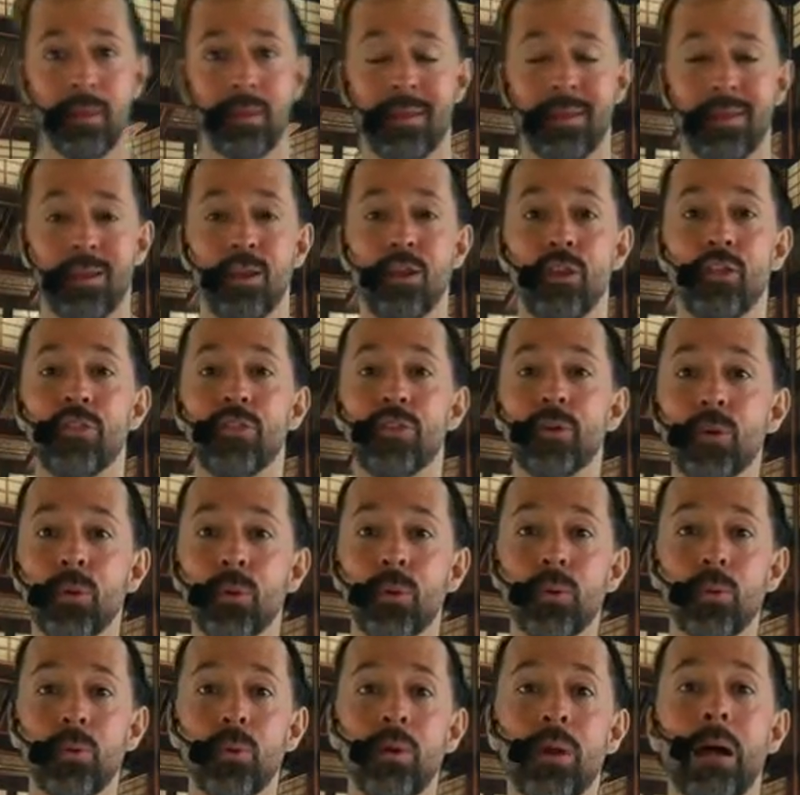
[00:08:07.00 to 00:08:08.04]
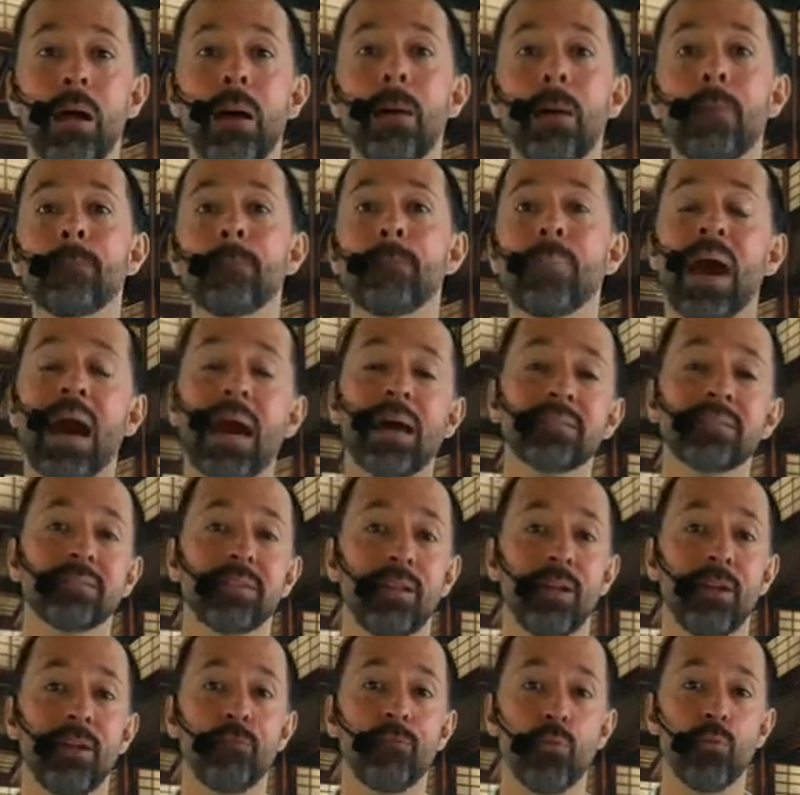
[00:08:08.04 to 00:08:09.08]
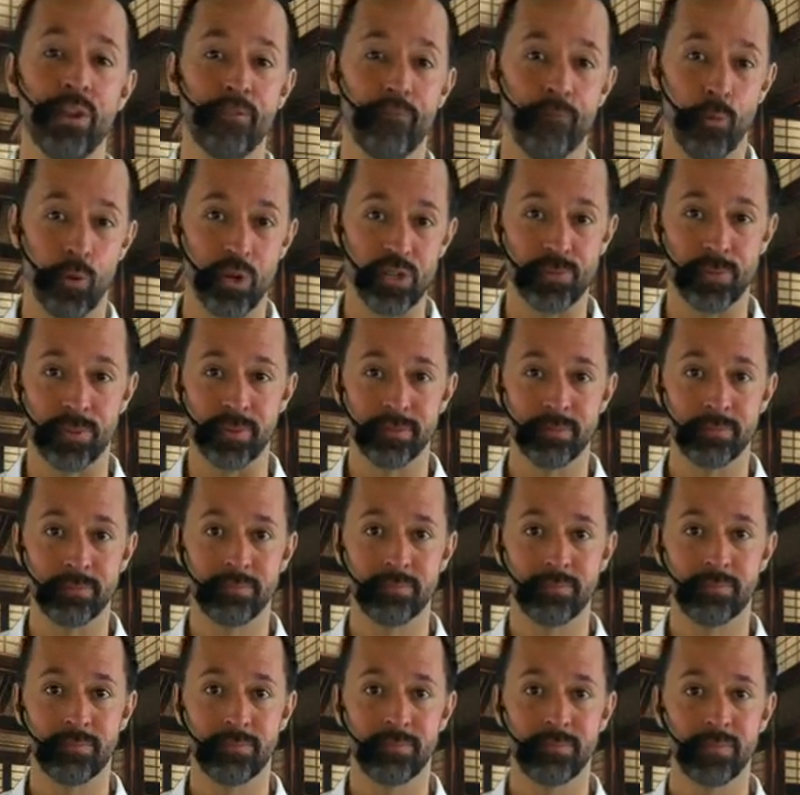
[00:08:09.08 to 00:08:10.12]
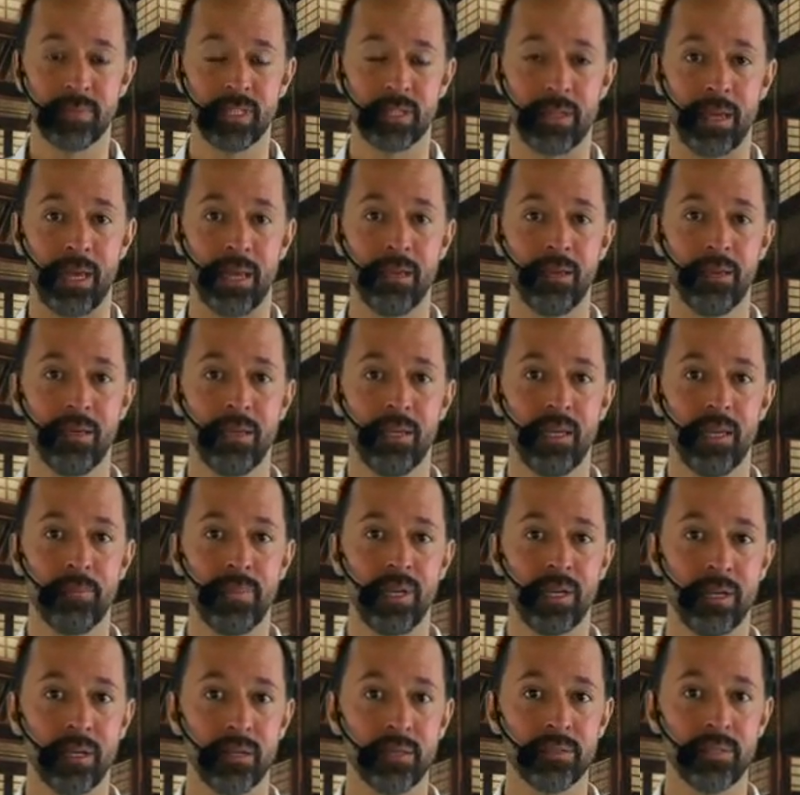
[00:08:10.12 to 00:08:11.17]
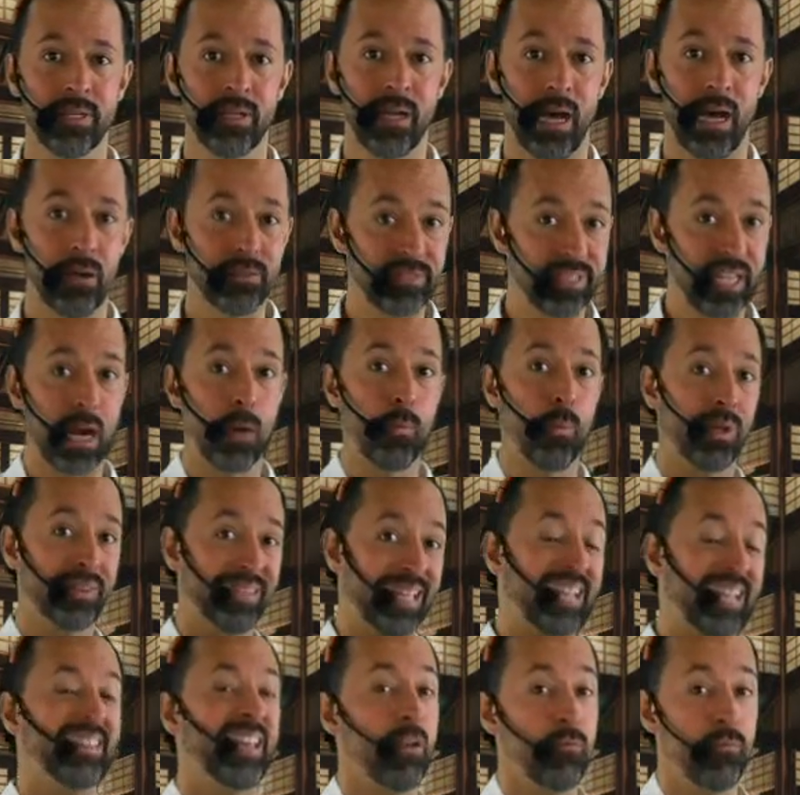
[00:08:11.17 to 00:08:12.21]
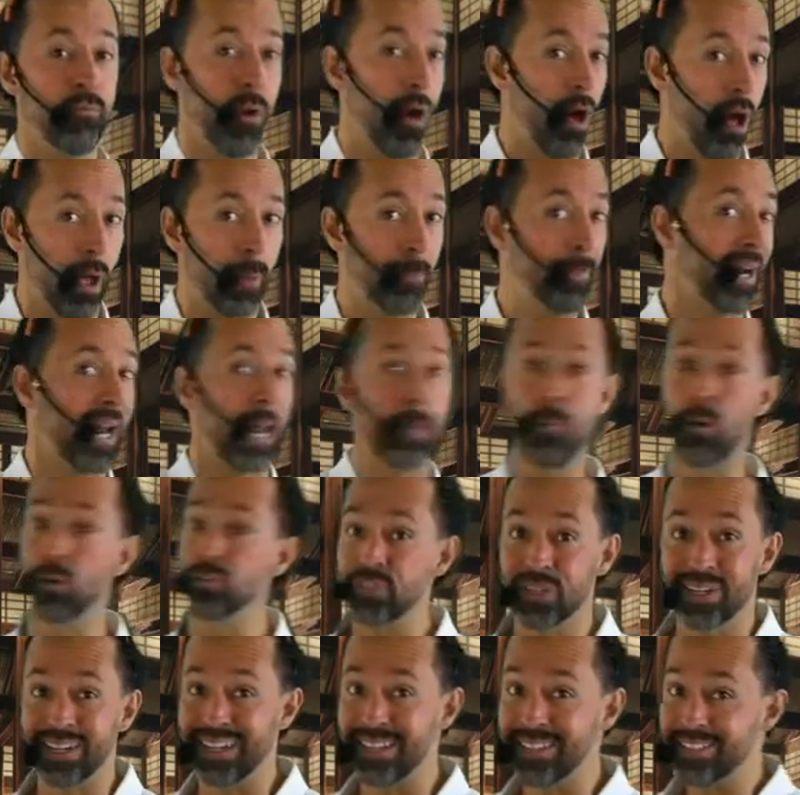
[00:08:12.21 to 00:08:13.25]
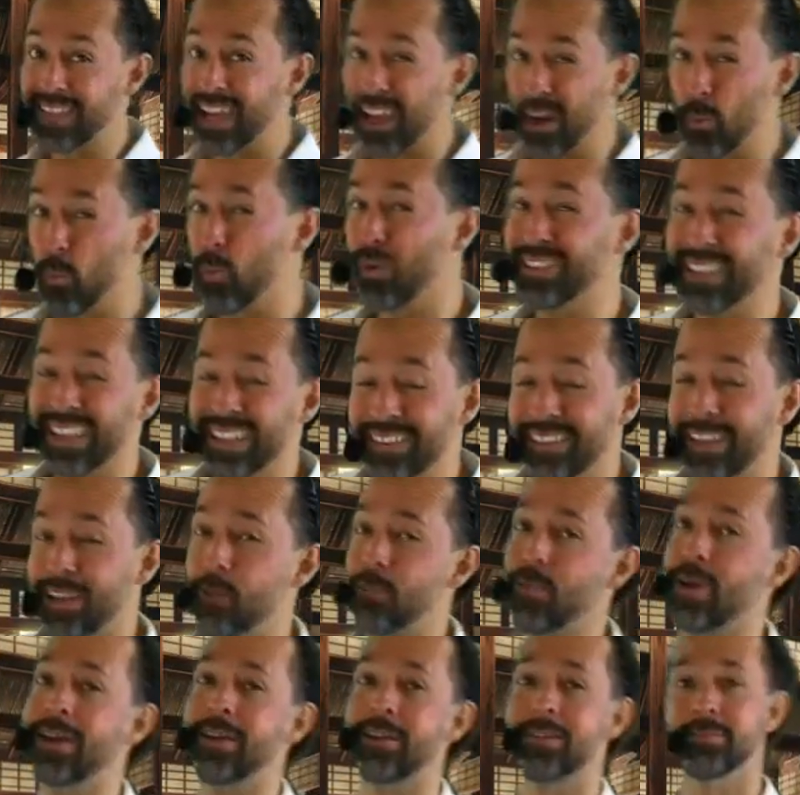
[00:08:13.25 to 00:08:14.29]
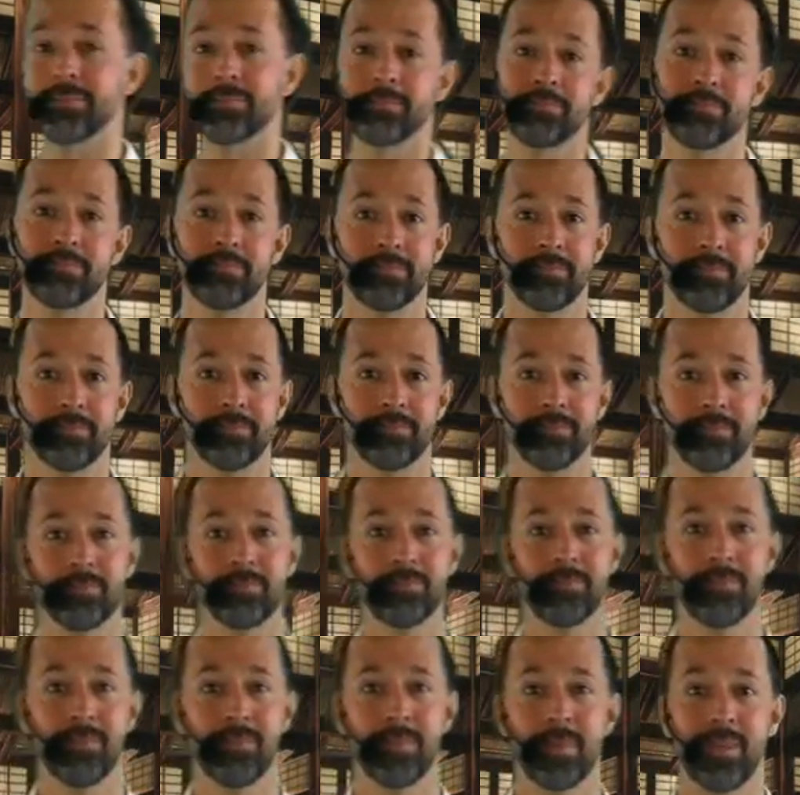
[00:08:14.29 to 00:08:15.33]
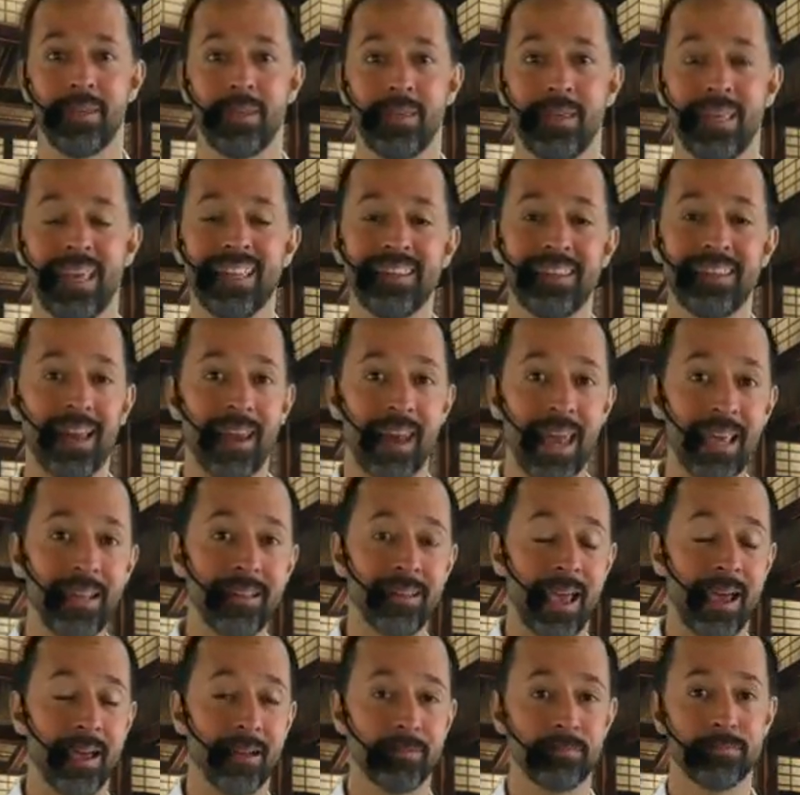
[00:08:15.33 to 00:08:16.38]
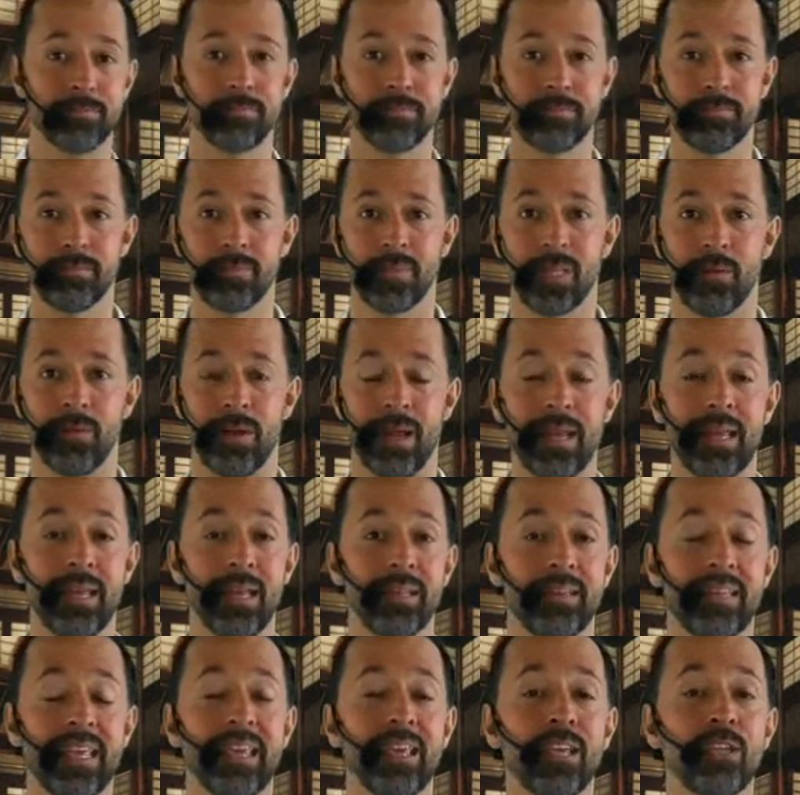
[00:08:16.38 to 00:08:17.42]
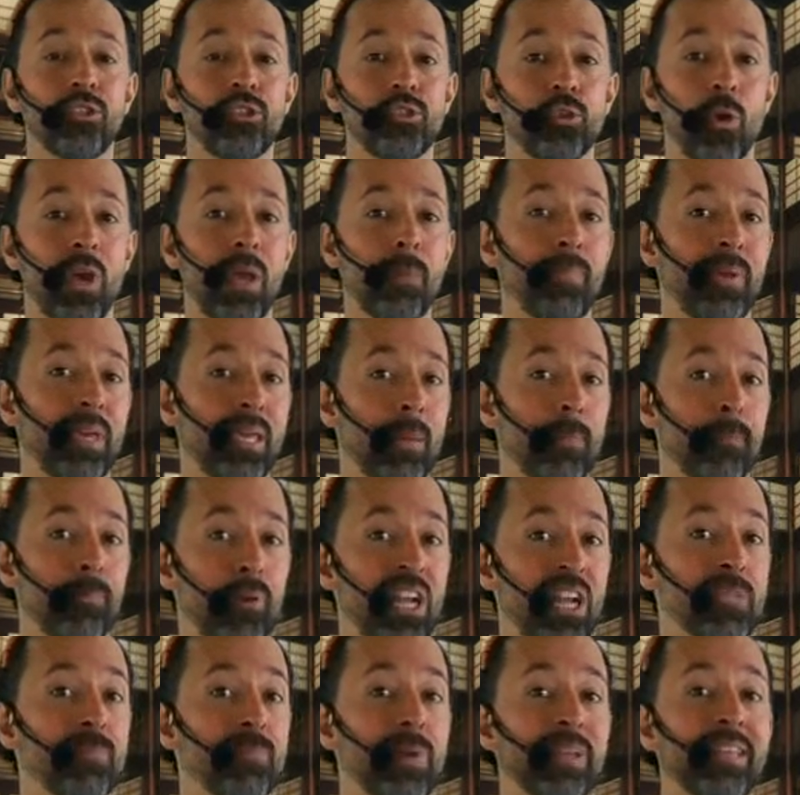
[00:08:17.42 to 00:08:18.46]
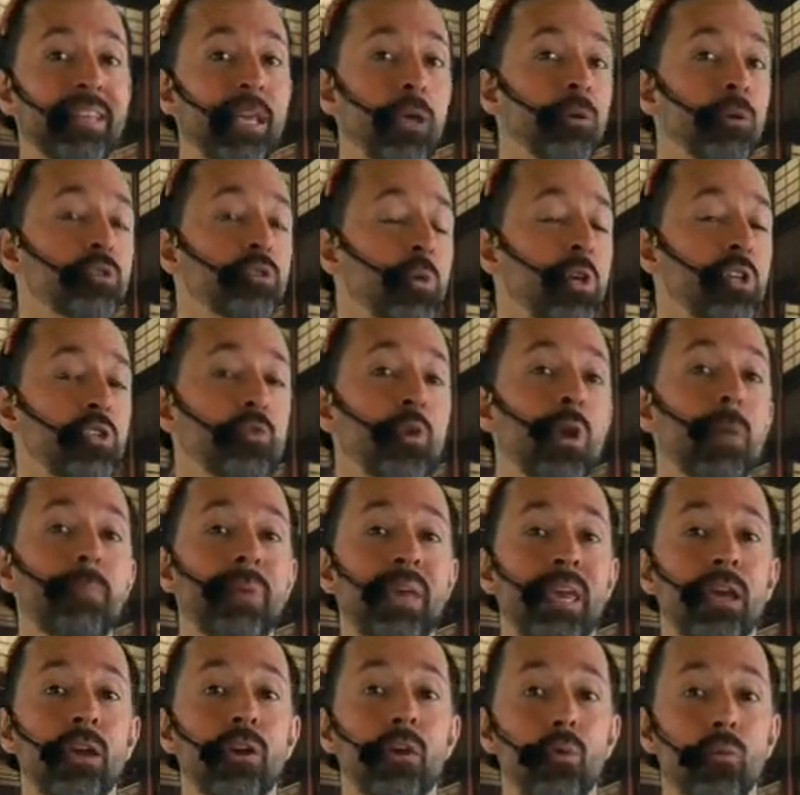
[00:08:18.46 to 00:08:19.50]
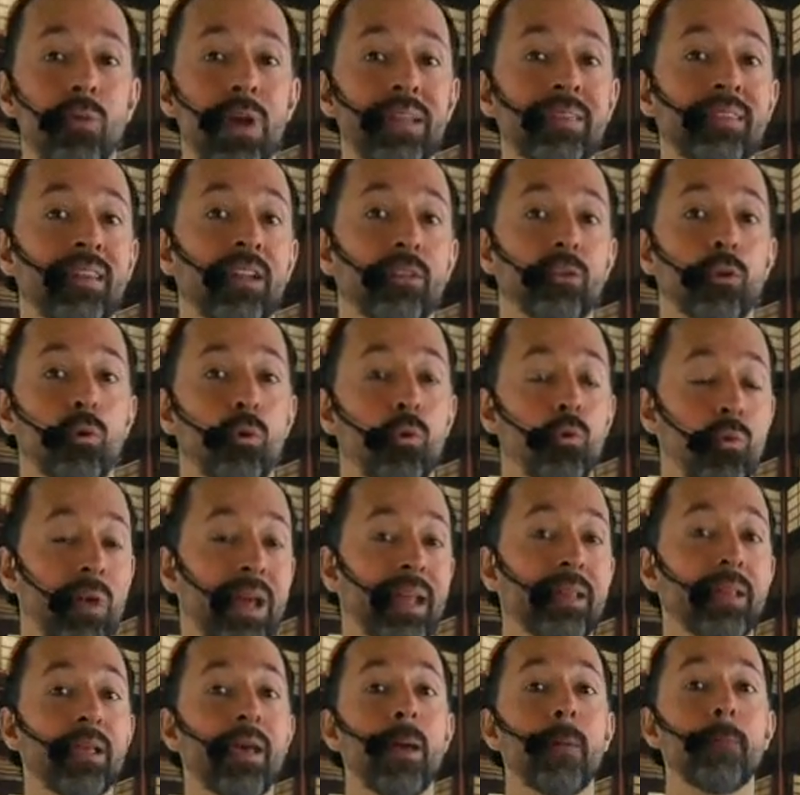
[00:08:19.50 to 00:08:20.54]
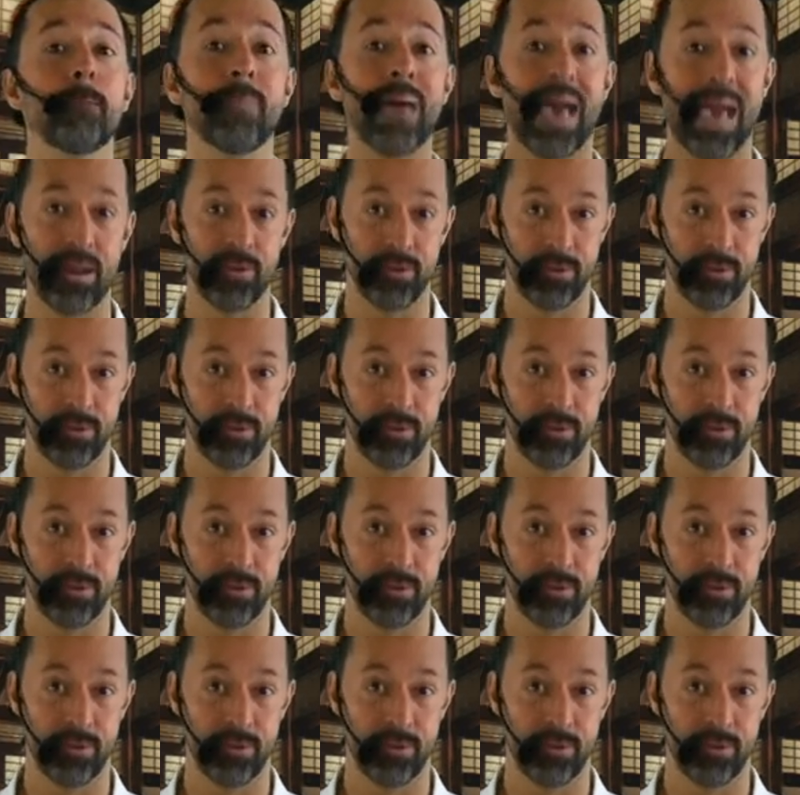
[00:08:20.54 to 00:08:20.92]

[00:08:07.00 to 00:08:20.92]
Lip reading: through positive reinforcement. Okay? Because I'll tell them what they did wrong, but I'm also going to tell them what they did right. And they like that, right? They enjoy being praised, but they also enjoy being corrected in the correct manner,